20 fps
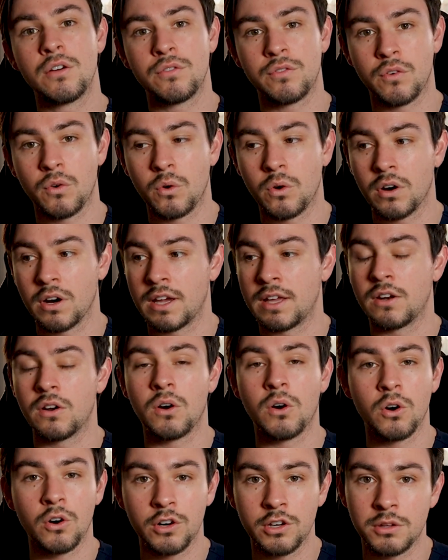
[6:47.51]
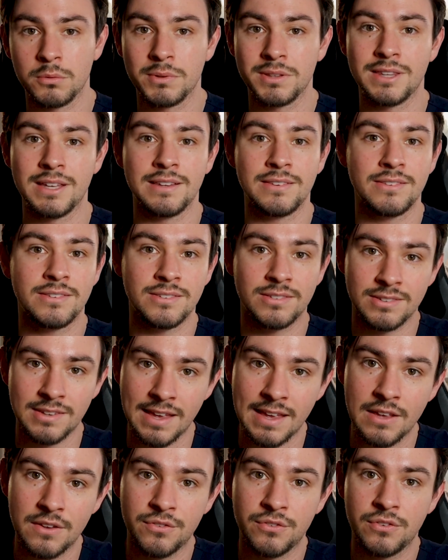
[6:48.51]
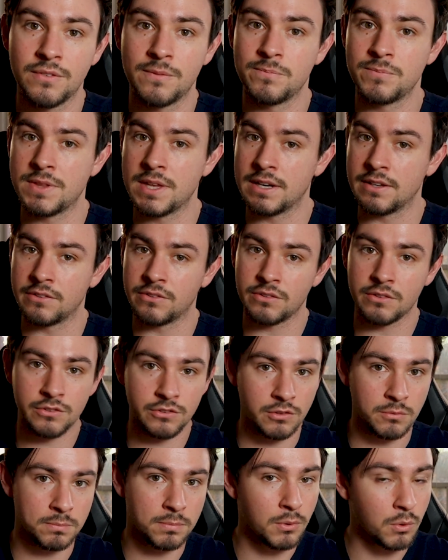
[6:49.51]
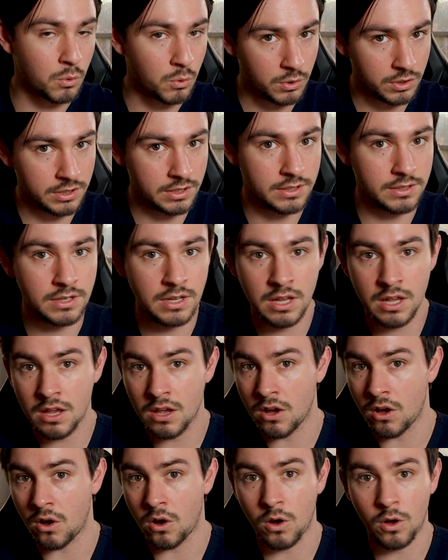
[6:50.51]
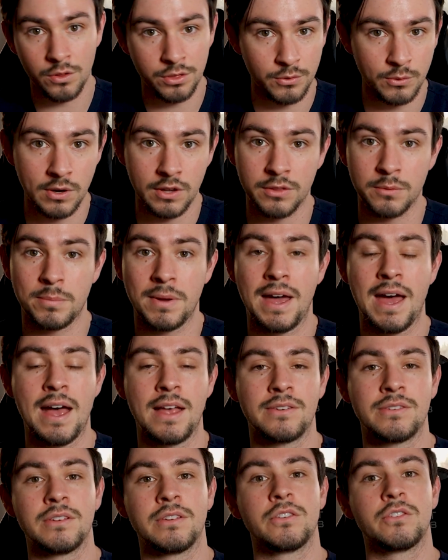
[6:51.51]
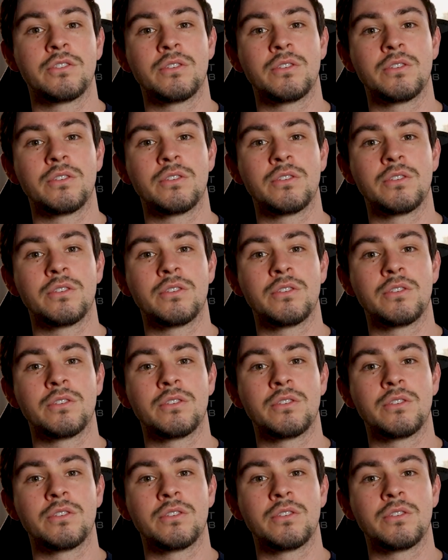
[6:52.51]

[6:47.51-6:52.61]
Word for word: for an argument that's safe, that is supported all throughout the passage.